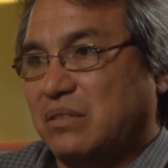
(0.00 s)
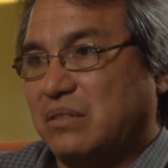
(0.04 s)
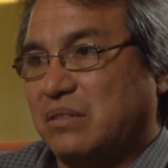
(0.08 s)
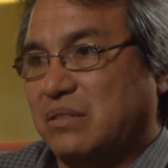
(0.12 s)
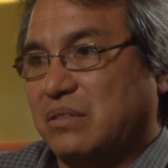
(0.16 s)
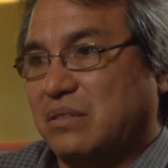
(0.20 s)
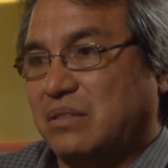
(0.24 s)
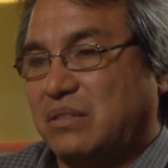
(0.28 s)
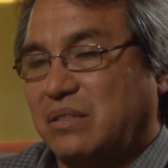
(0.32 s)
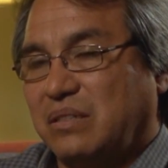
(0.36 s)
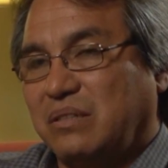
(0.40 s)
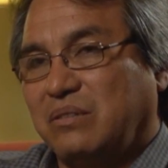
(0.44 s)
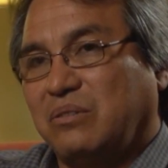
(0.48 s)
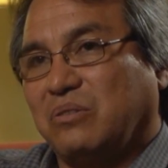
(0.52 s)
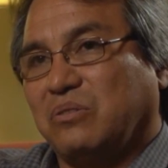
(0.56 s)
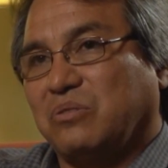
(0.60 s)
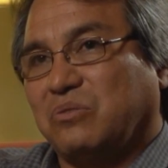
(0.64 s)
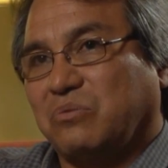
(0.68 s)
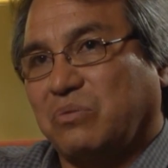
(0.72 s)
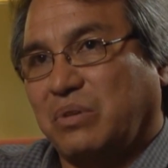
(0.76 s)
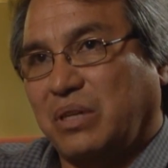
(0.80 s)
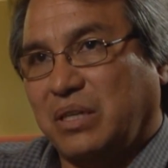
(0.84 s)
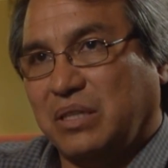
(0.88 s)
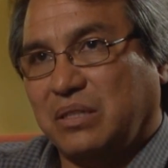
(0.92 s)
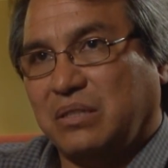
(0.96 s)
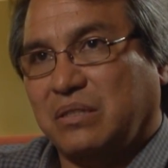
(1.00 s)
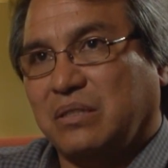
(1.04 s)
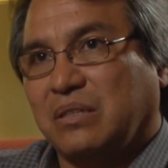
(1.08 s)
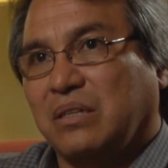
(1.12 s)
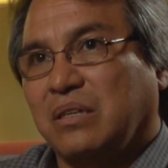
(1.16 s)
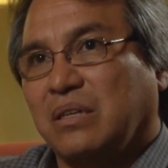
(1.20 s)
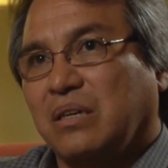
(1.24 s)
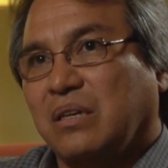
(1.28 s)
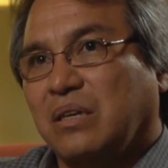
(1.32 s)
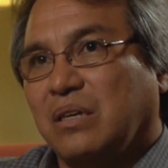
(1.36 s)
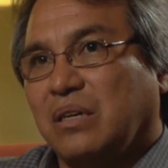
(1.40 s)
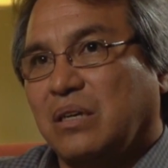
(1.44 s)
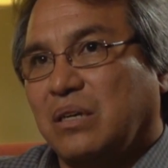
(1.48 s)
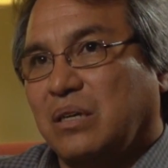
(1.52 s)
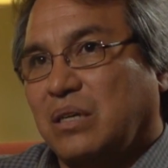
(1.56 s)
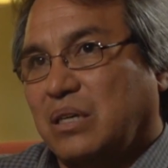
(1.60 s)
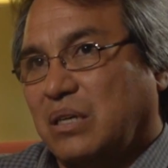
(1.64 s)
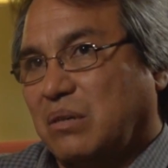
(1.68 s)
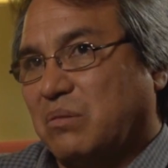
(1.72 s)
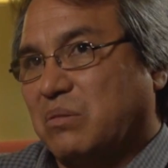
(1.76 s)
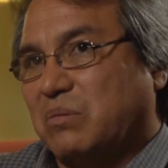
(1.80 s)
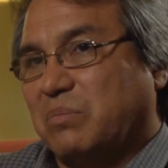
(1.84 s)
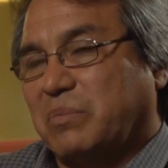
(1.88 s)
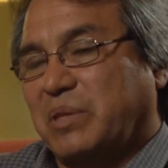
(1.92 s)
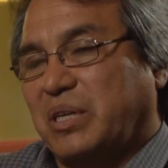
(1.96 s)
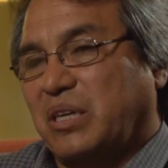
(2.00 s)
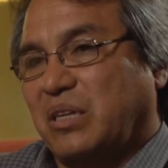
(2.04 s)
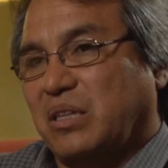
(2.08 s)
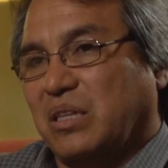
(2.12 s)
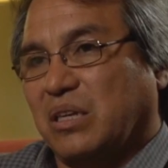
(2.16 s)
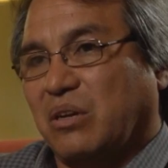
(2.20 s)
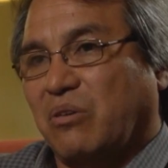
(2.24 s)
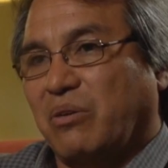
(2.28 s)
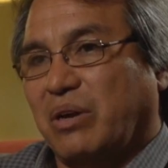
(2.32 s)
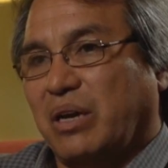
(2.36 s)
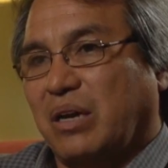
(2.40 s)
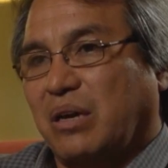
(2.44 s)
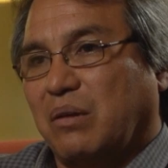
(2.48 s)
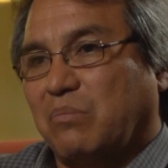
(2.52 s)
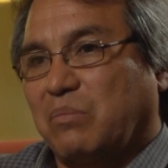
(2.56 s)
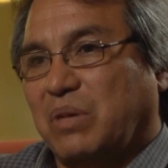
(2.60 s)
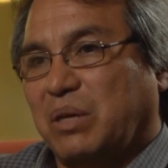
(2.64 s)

to see those rights implemented on the ground.